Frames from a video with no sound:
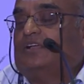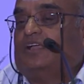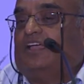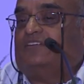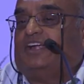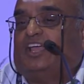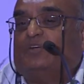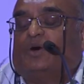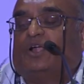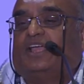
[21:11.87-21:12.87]
Every day
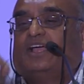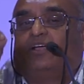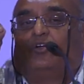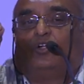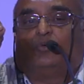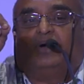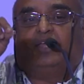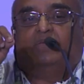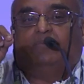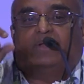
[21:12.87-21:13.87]
morning, I go to buy
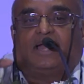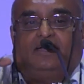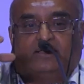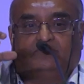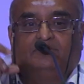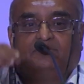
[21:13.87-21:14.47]
my bread.